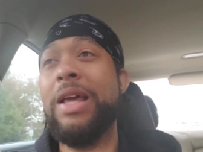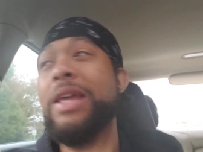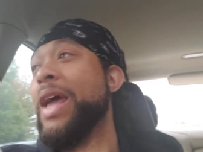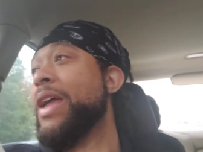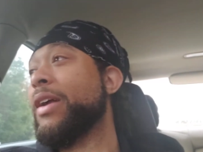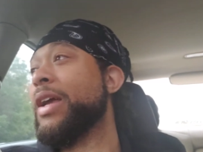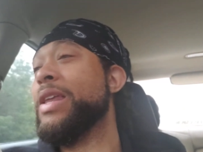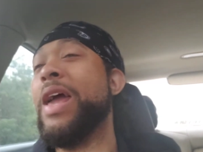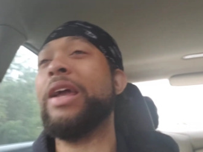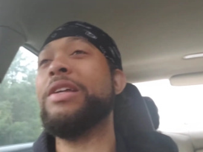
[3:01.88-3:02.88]
it
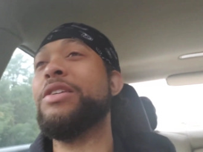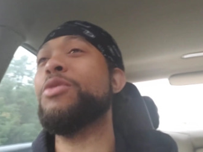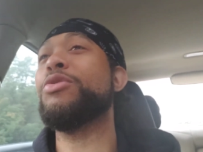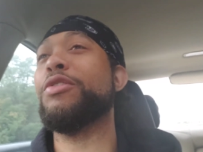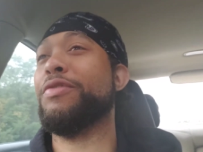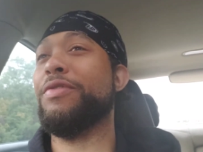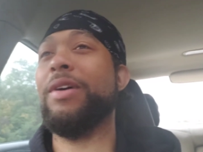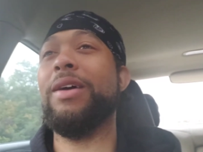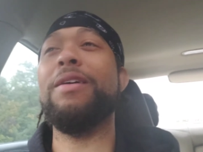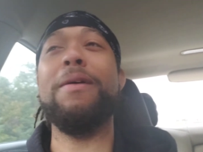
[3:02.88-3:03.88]
ain't conducive,
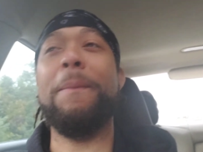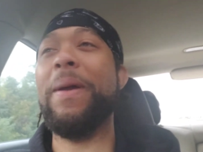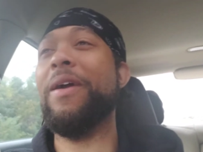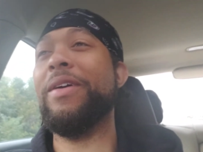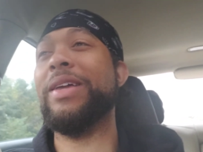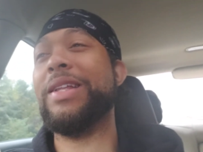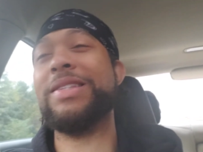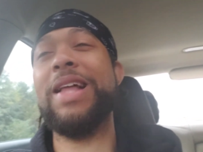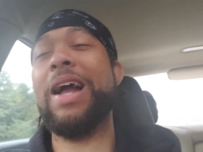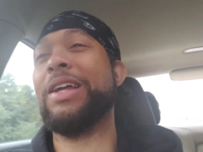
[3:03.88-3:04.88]
period.
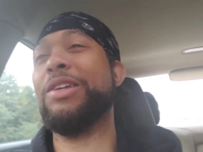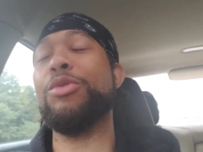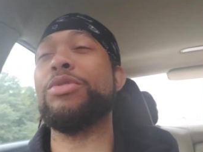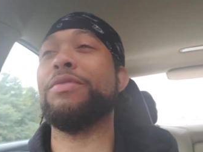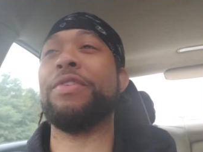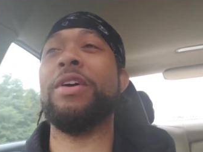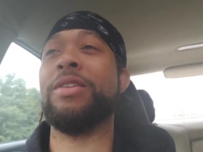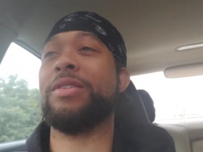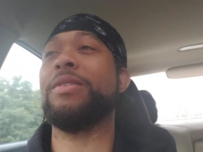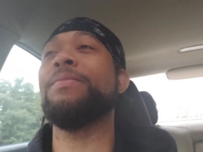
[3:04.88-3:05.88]
It's not conducive for
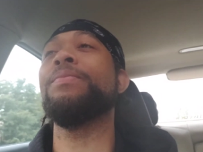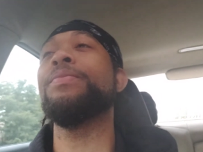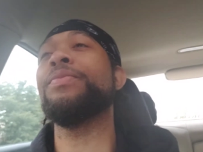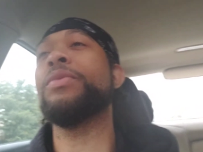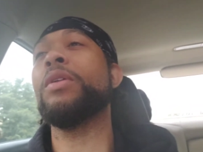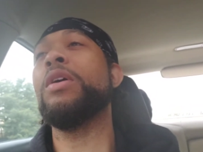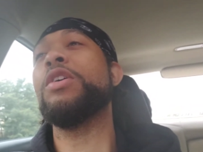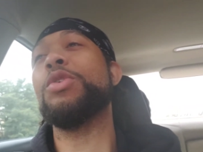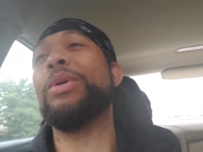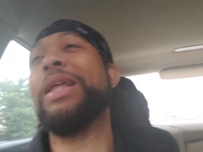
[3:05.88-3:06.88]
us.
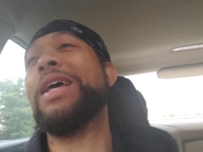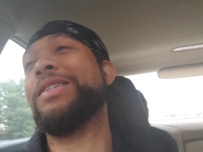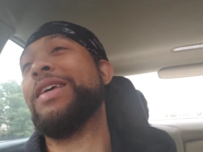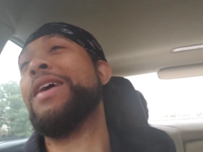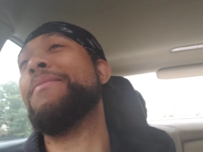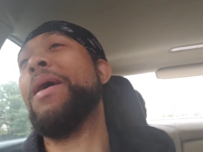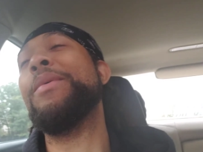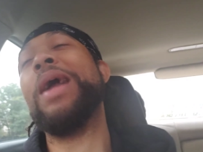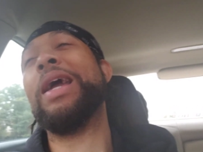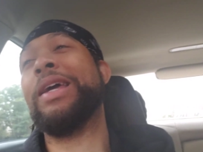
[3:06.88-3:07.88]
So with that said,
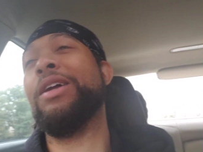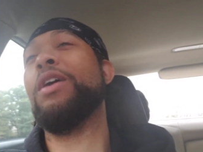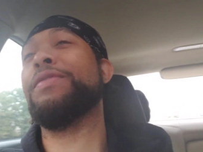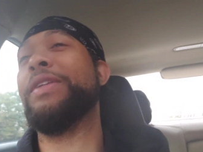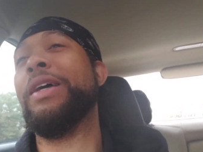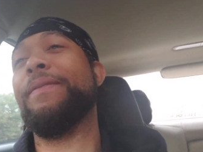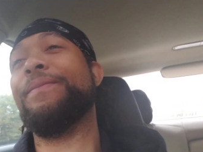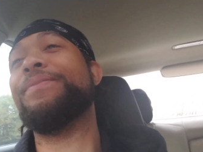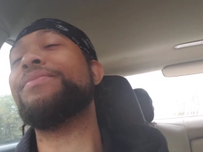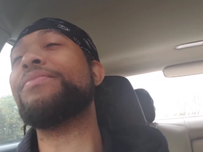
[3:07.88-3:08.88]
man, we gotta get off that.
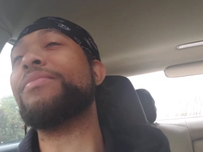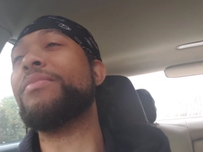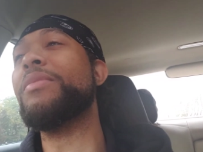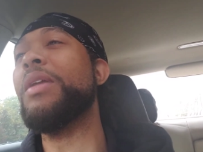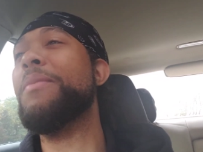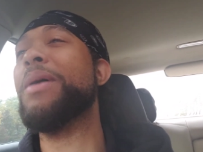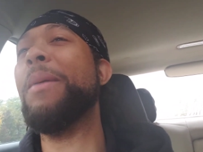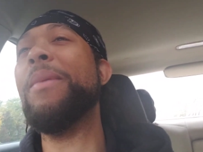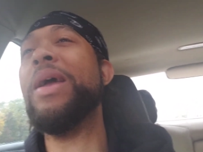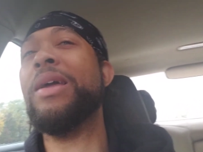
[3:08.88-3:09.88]
But
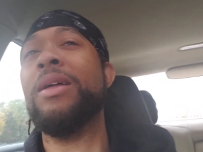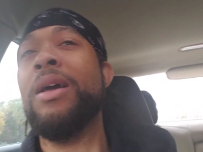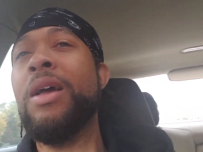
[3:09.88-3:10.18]
I mean,